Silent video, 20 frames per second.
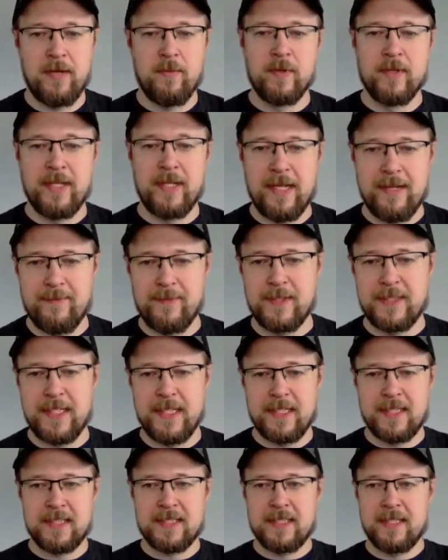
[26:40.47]
I will never
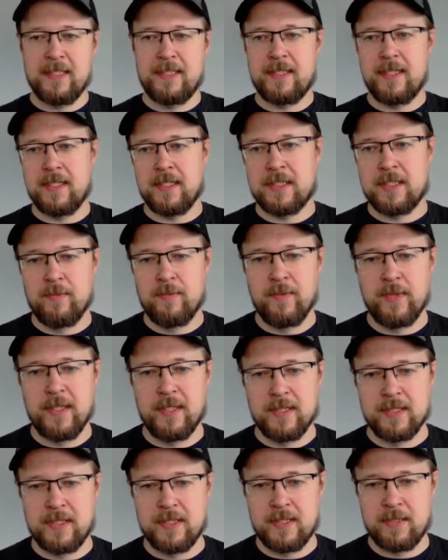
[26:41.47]
take a slide deck someone
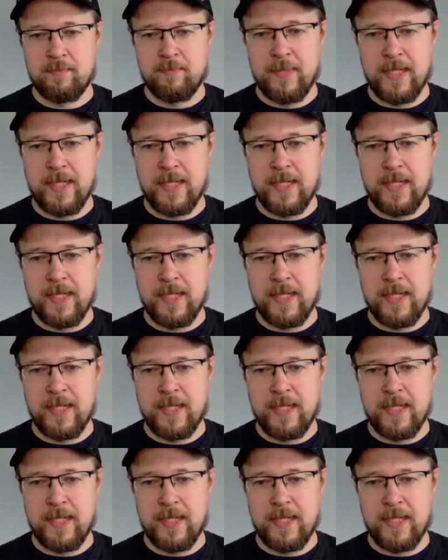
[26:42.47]
else has